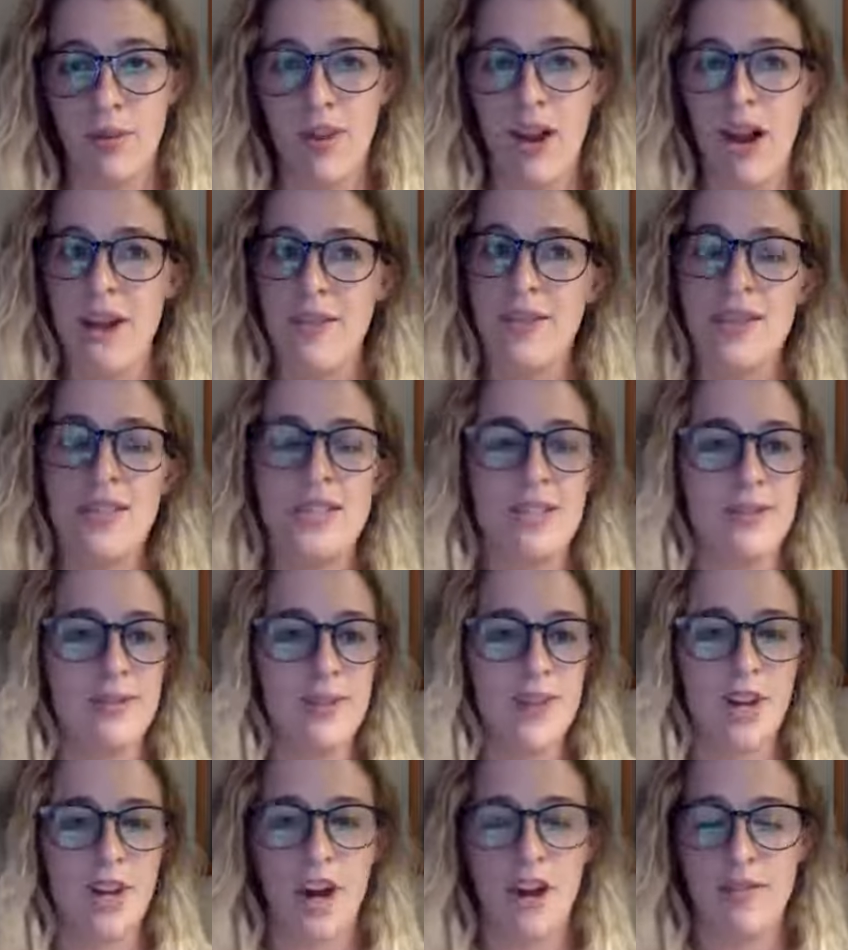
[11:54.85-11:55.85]
They're having
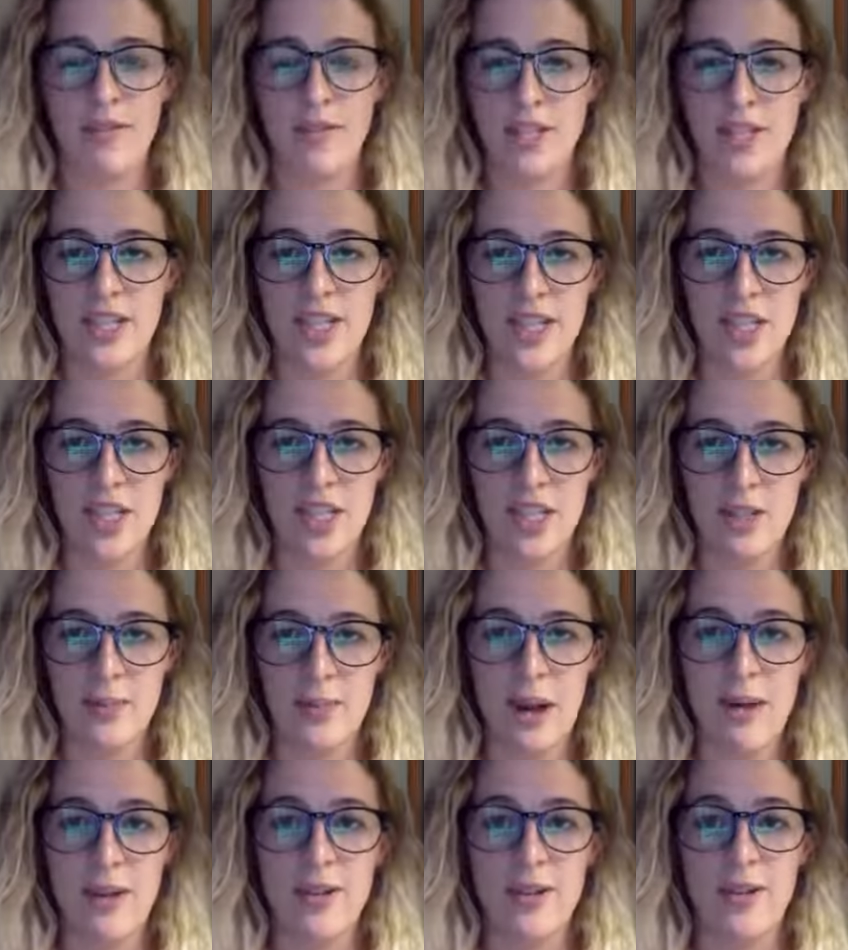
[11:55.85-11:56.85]
different conversations
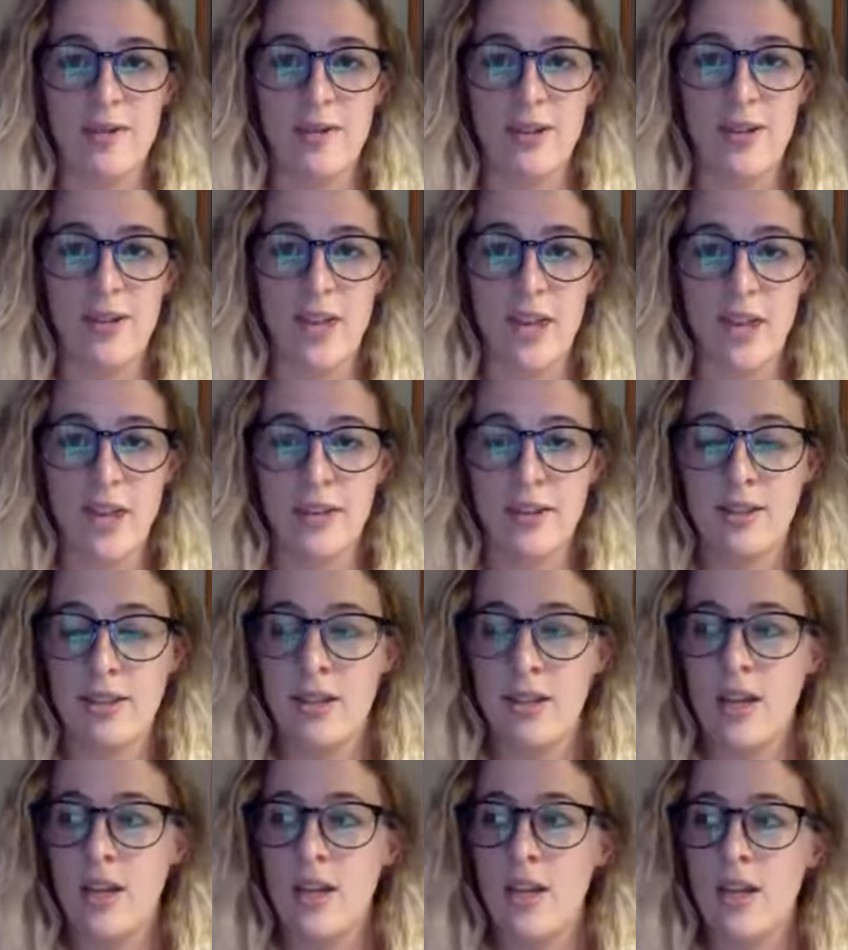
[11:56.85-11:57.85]
about different
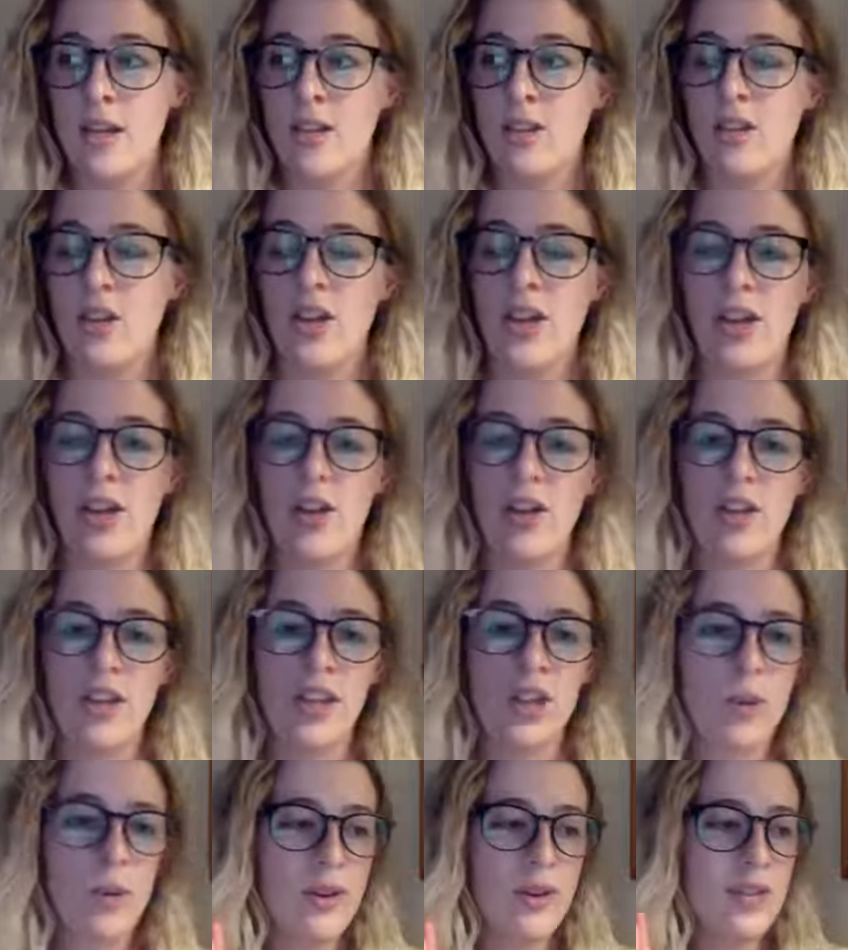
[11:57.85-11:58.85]
things. So you hear a
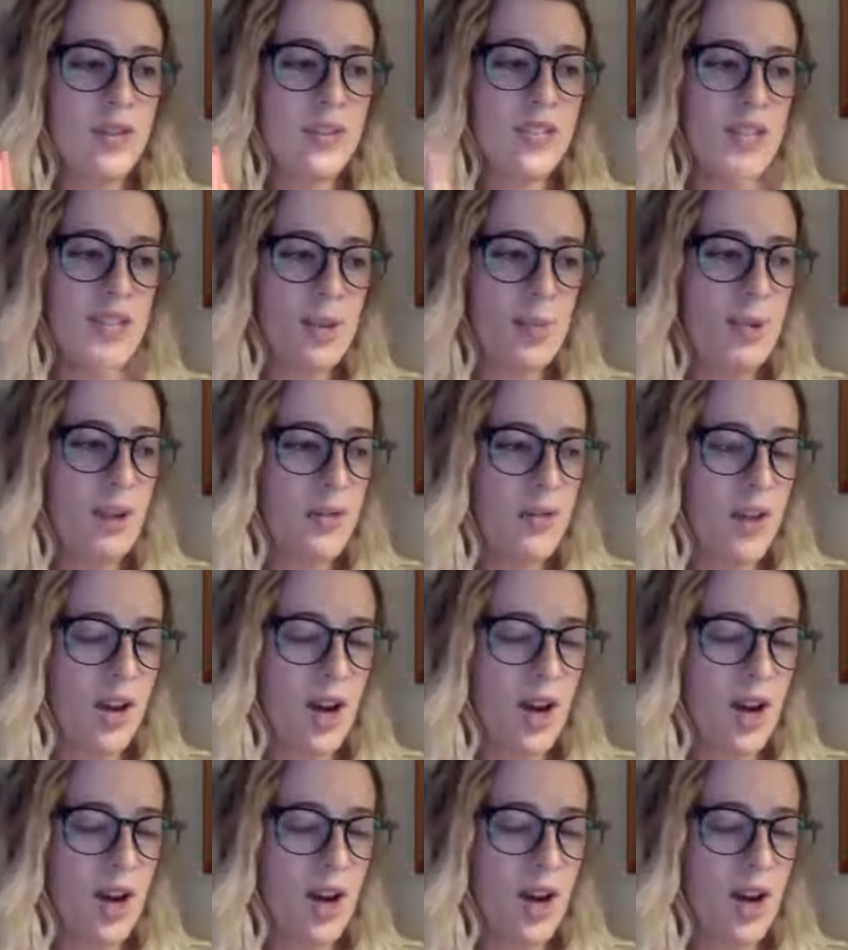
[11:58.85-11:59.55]
little bit of a snippet of a